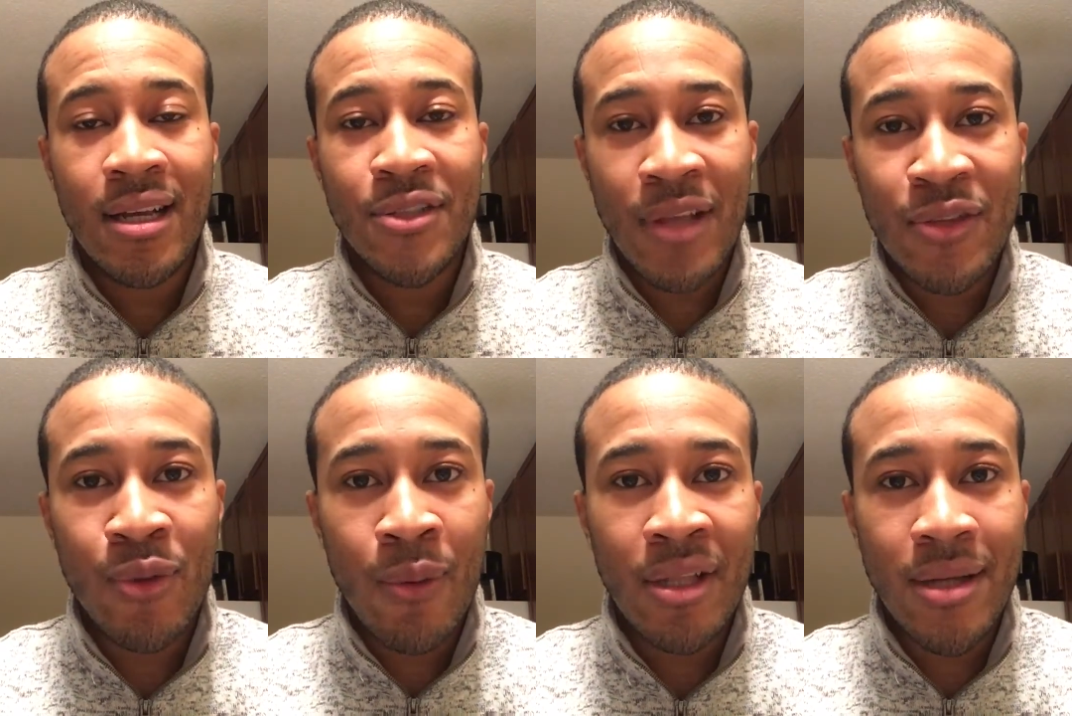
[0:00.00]
So that's
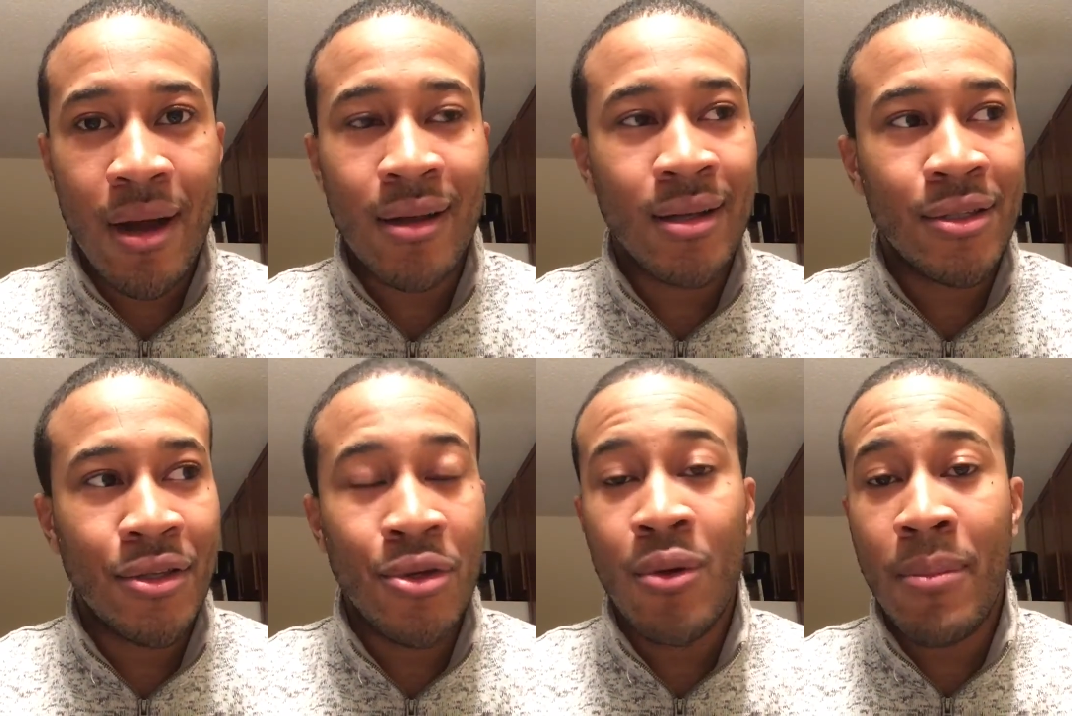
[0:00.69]
what I want to talk
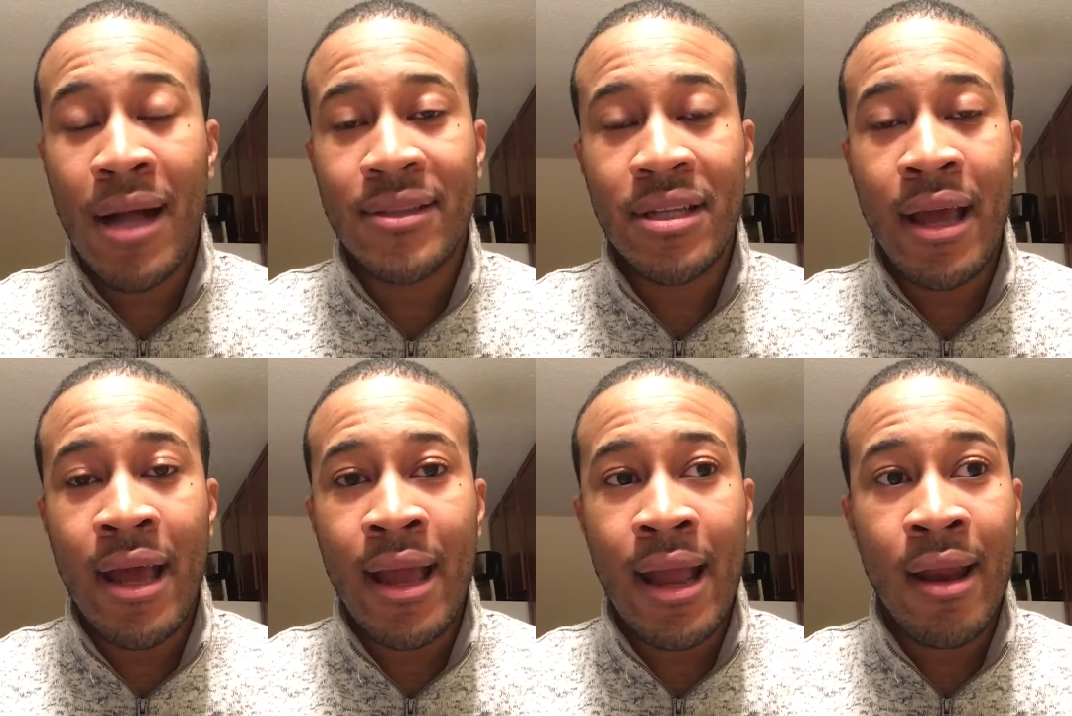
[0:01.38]
to you about
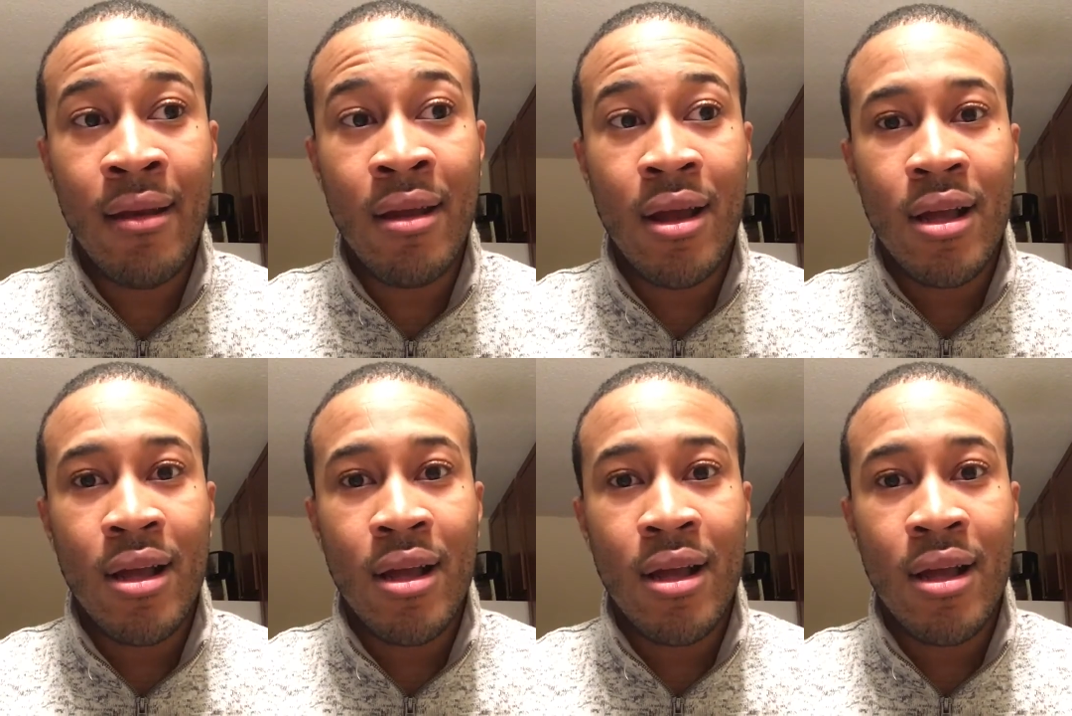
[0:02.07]
today and